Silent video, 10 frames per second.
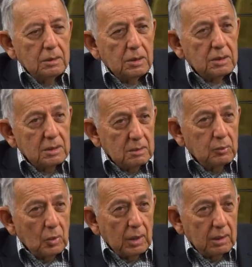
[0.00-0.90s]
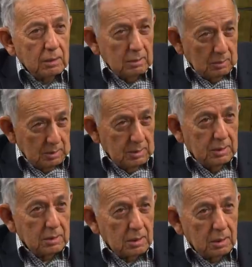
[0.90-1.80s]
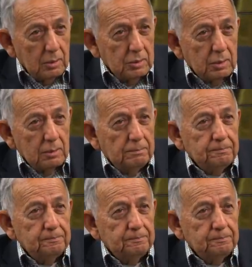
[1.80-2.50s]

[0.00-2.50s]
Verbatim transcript: Just this morning, there was mm-hmm. disclosure,